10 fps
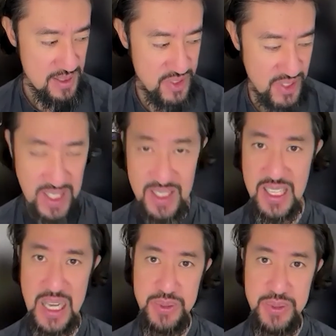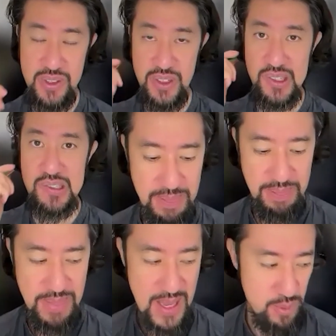To kind of encapsulate it all,
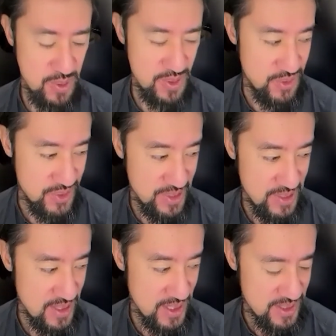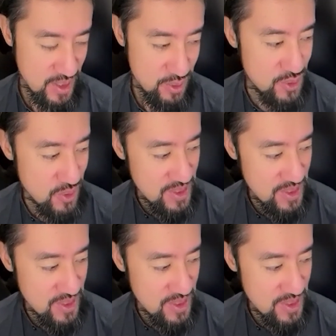there was, I tell this story a